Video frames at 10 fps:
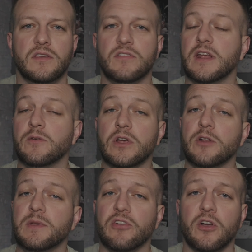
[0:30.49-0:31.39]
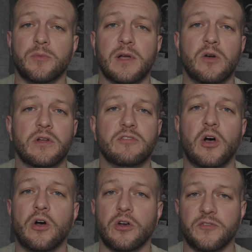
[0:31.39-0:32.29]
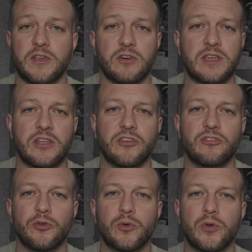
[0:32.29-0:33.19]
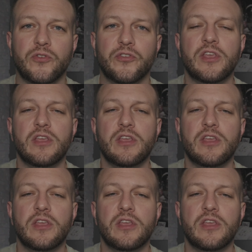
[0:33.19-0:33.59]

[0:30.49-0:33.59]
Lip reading: Today we're going to be talking about one of our favorite kitchen tools,